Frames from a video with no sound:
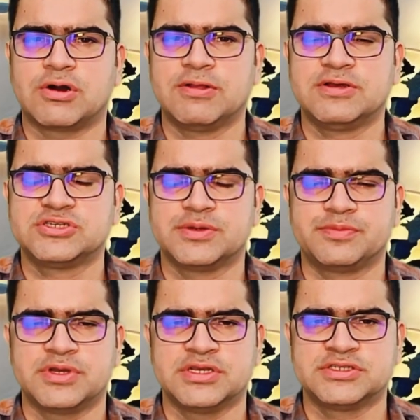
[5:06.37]

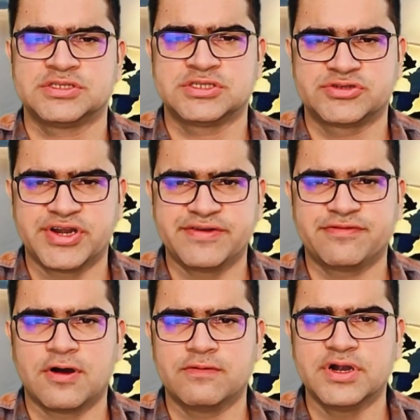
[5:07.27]
scholarship is
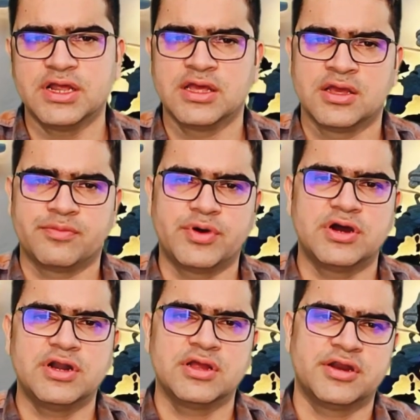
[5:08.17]
straightforward,
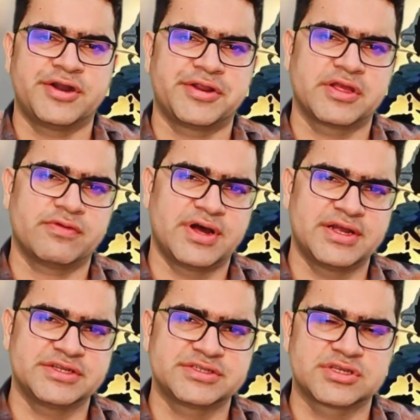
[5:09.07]
but it
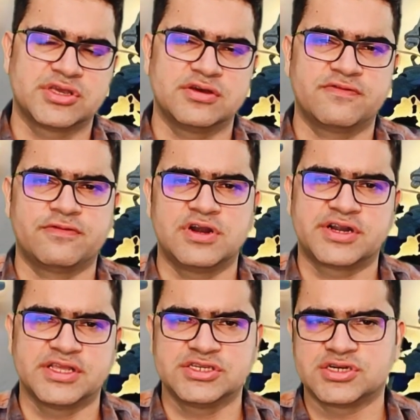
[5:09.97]
requires careful
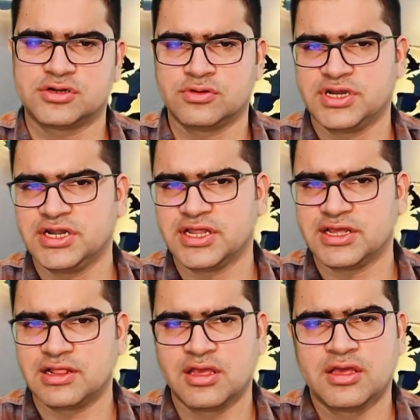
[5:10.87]
attention to
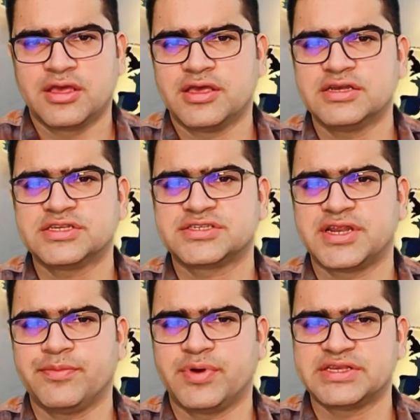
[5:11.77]
detail. Here's a
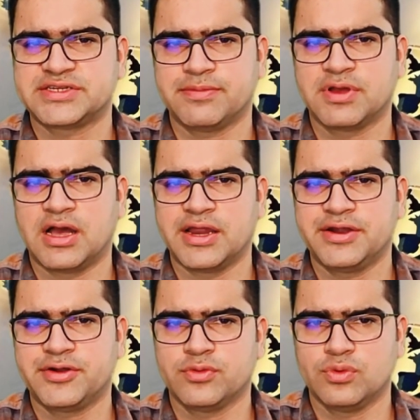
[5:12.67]
step by step
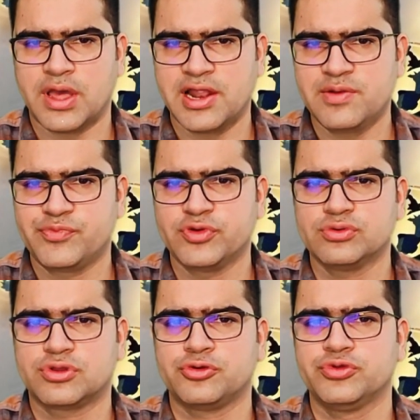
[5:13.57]
guide to help
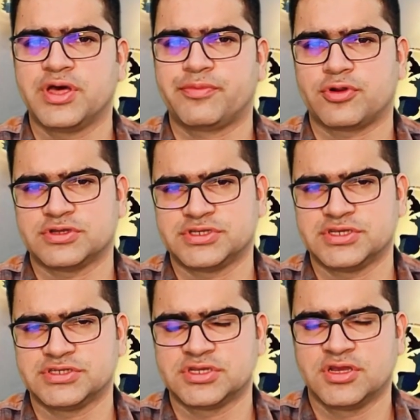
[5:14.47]
you through the
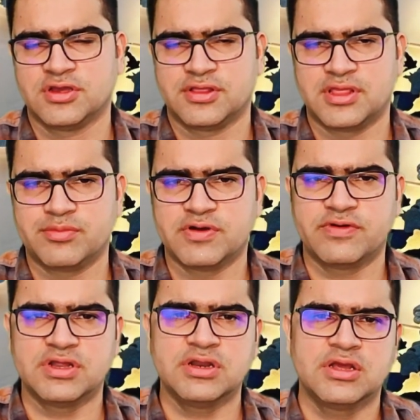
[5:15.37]
process. Number
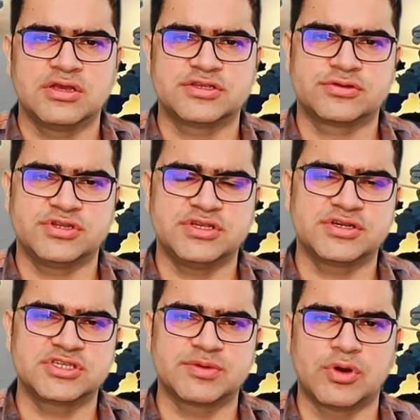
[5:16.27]
one is to
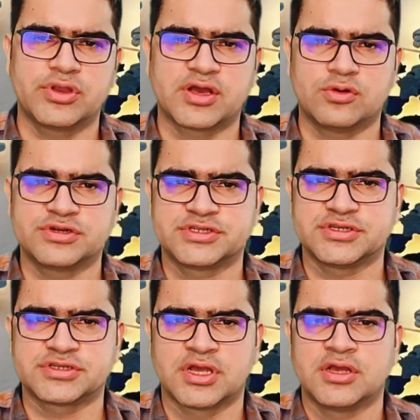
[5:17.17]
research about the
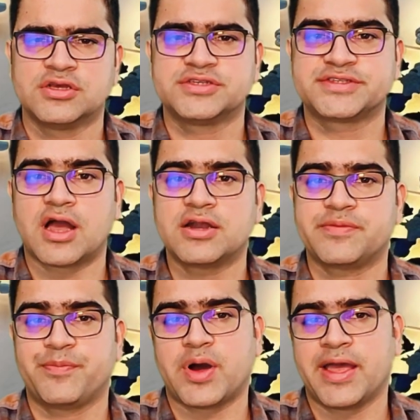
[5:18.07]
courses. Start
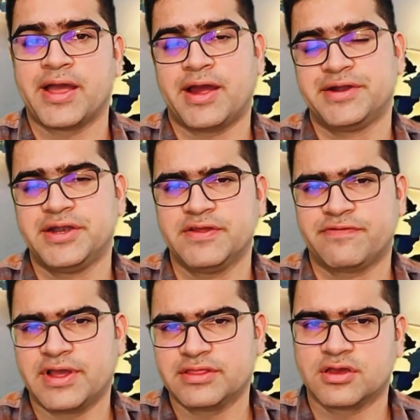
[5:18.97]
by
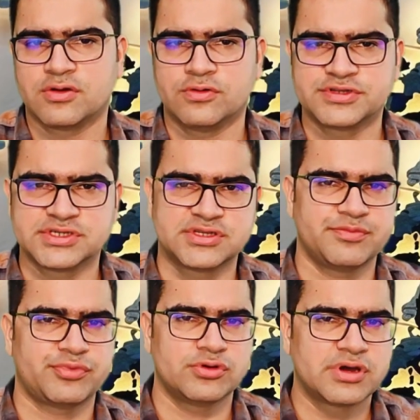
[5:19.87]
identifying the courses
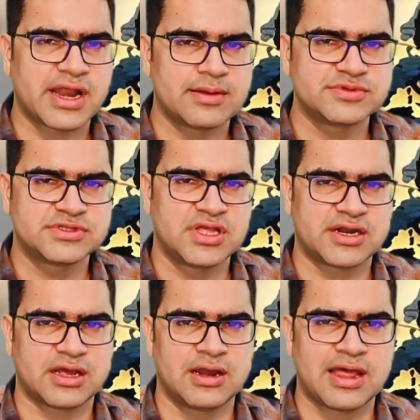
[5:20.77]
and programs
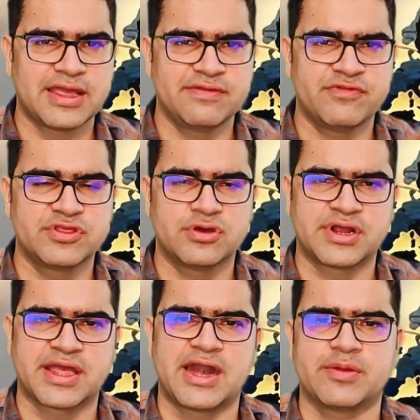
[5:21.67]
that align with your
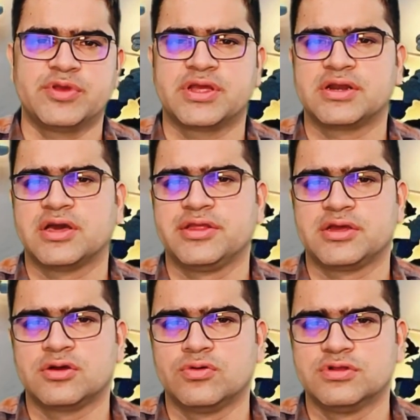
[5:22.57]
academic and
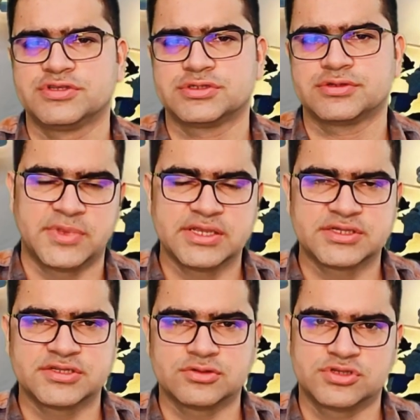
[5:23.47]
career goals.
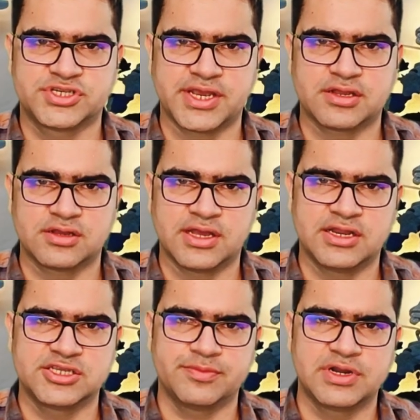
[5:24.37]
Next is to check
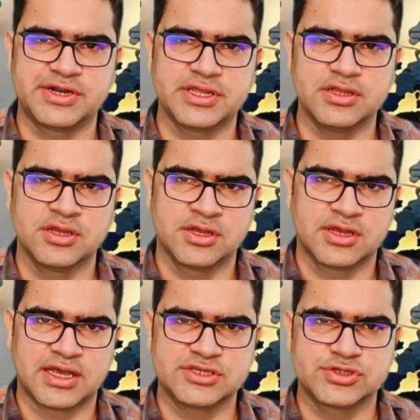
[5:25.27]
eligibility.
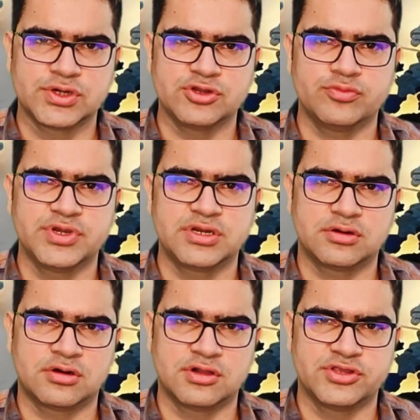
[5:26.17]
Ensure you meet
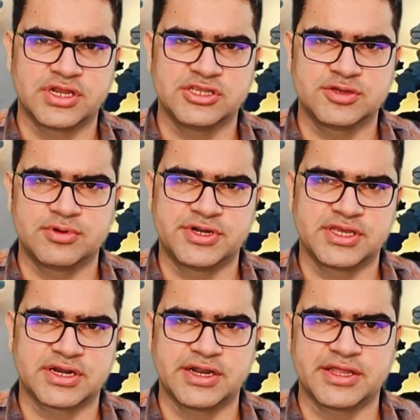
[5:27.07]
all the
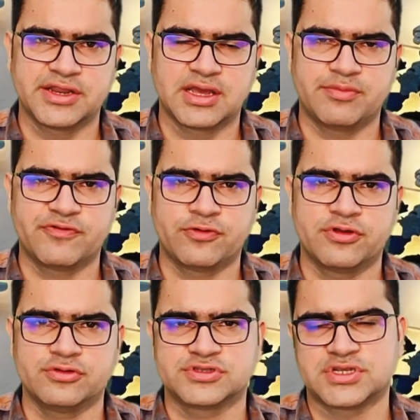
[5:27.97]
eligibility criteria
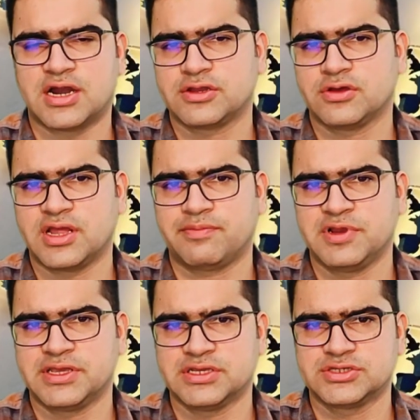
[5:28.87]
before you start your
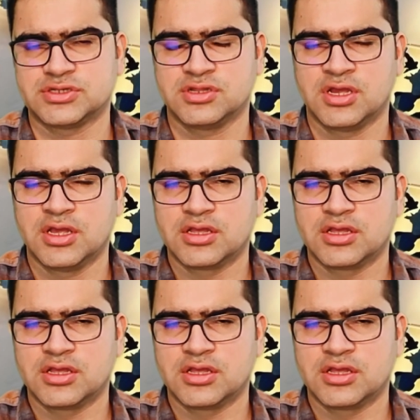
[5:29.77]
application.